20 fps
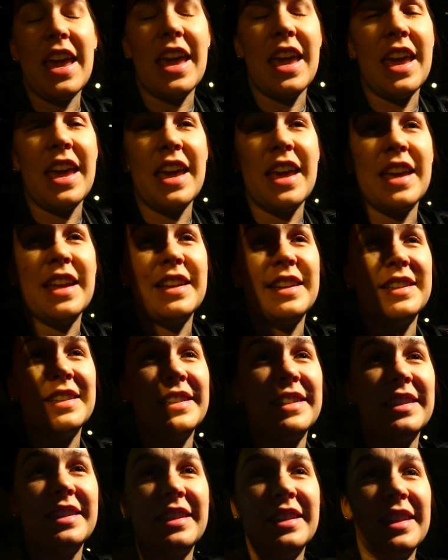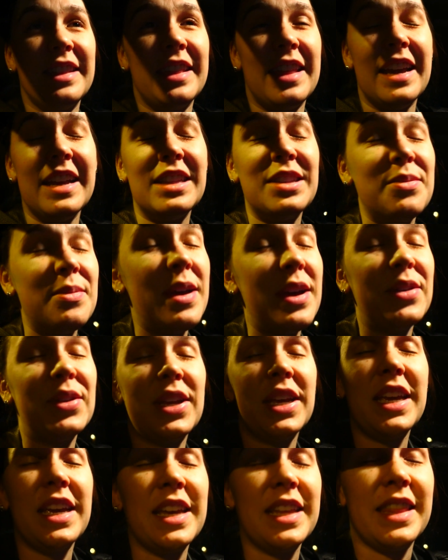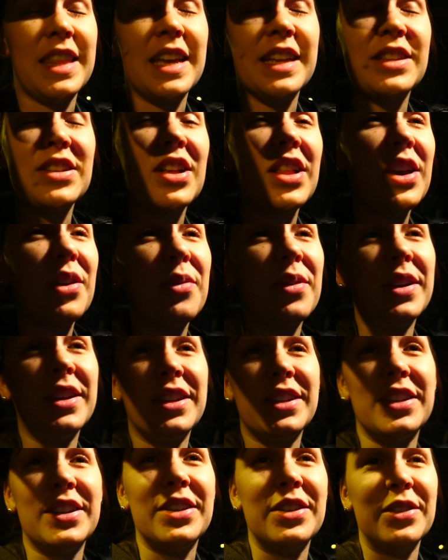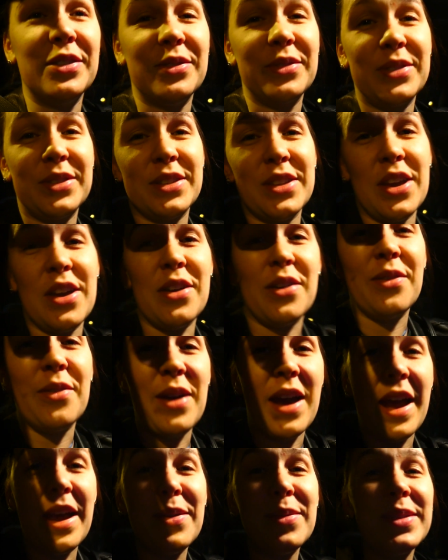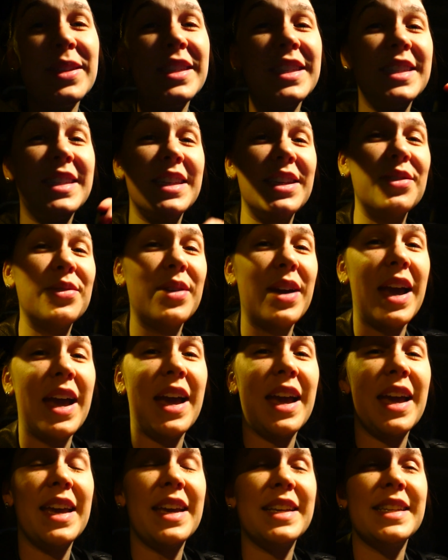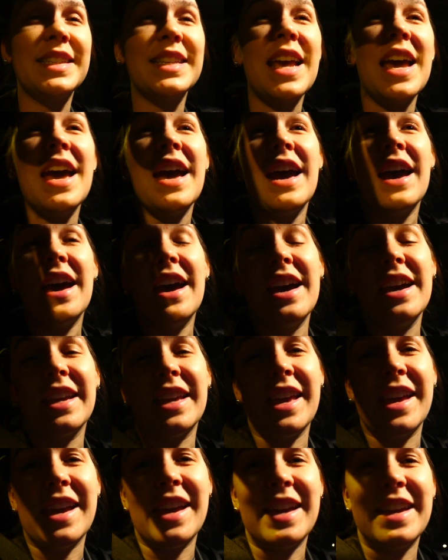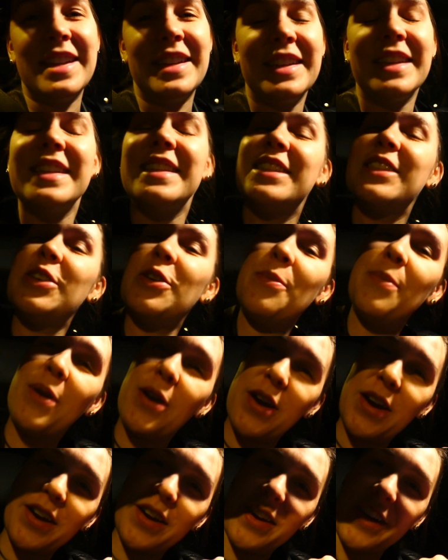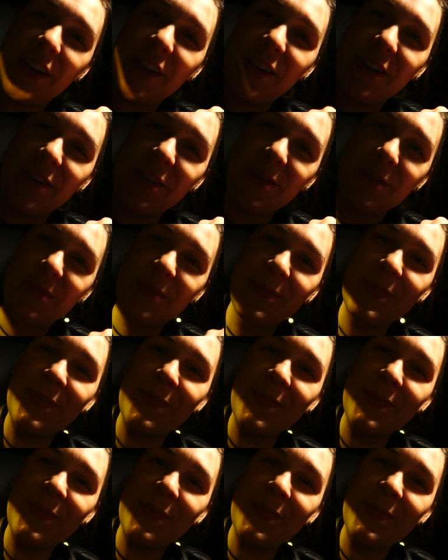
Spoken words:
and that's about it. That's all I want to do. So I will see you guys again tomorrow.